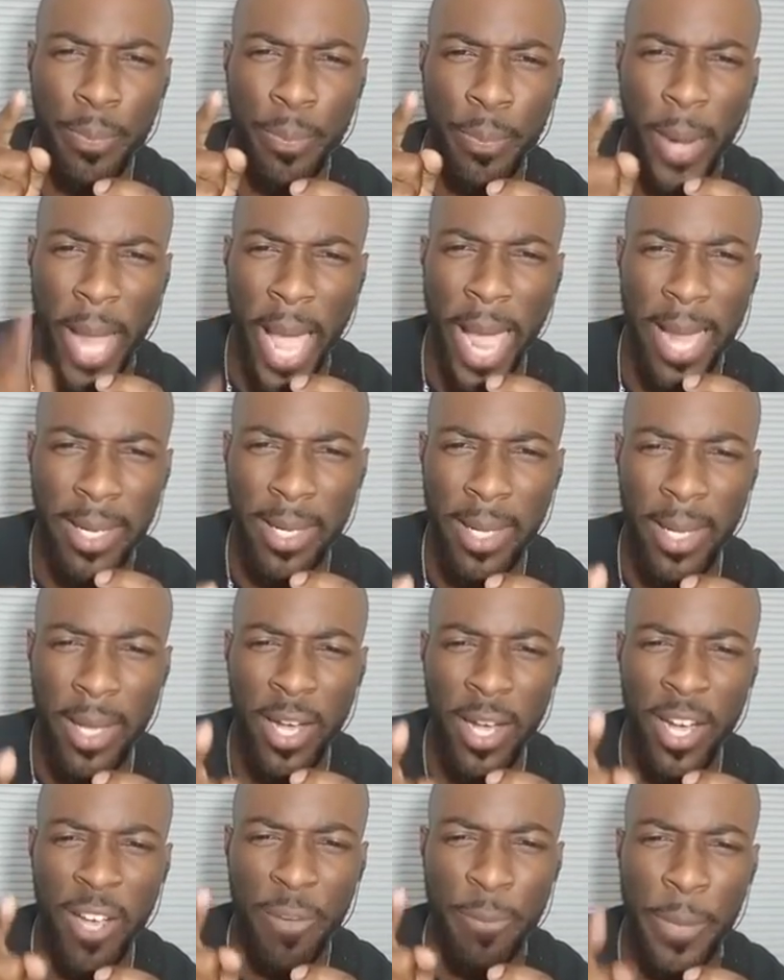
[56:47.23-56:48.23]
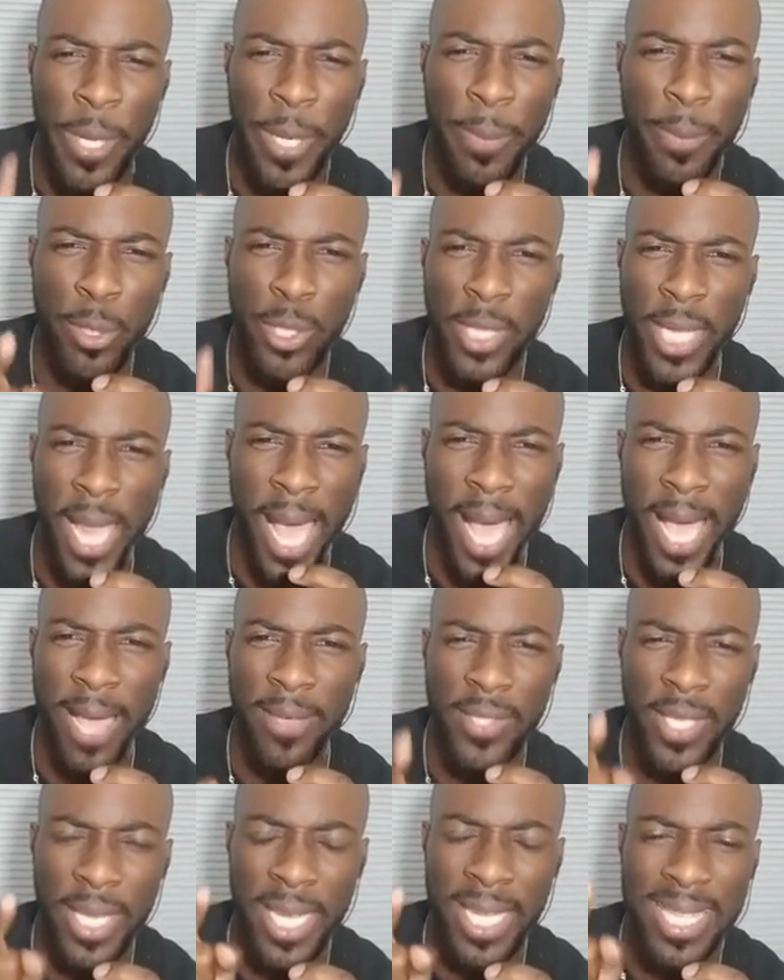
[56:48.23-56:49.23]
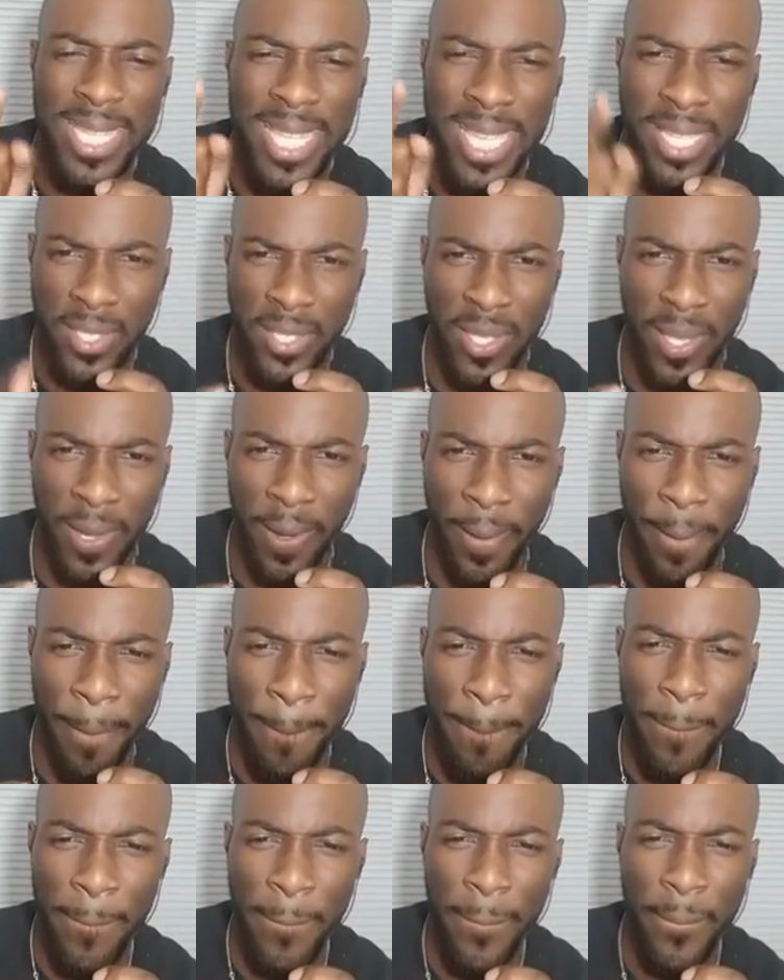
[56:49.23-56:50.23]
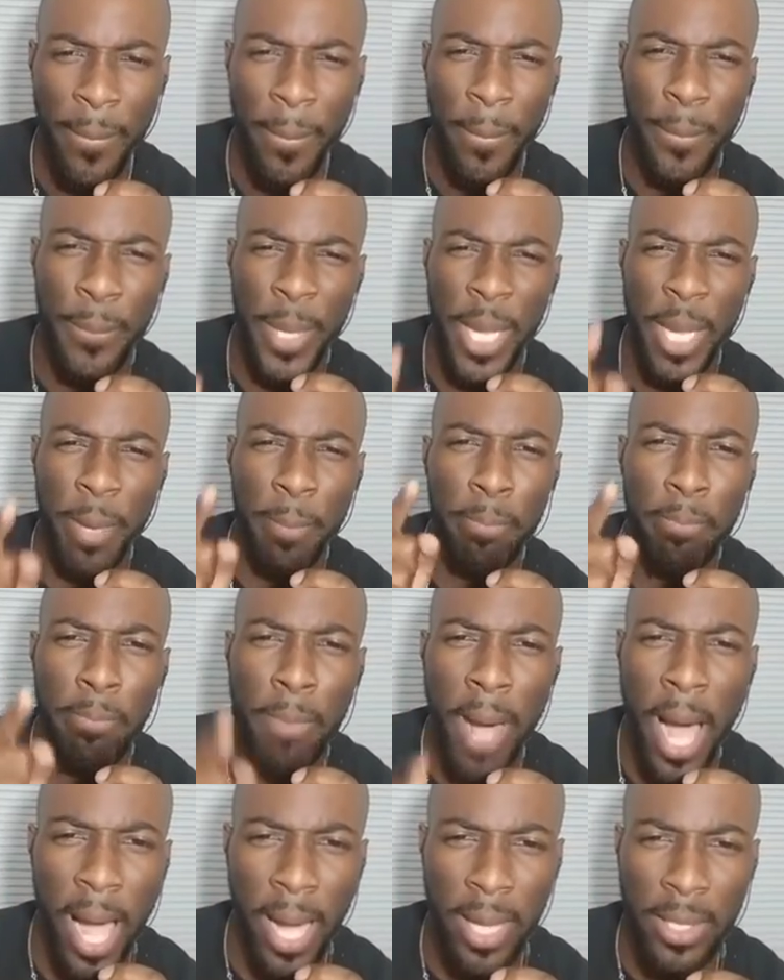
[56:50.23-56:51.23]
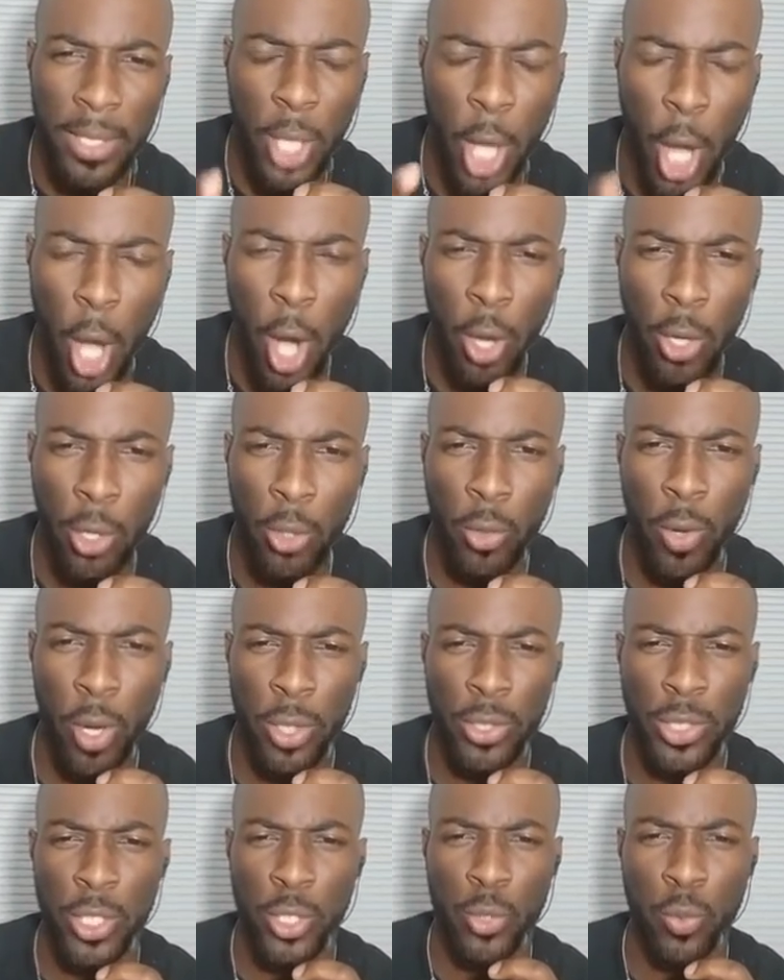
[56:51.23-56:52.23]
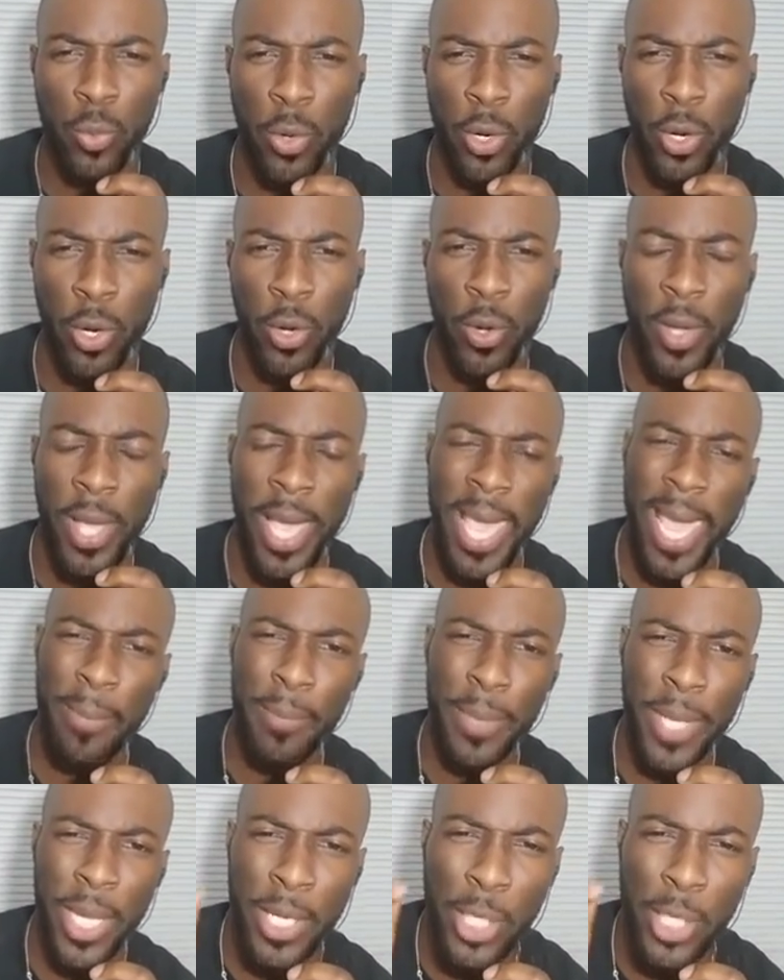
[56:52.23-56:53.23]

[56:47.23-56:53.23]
plight of people's lives in this city being mocked all across this world and being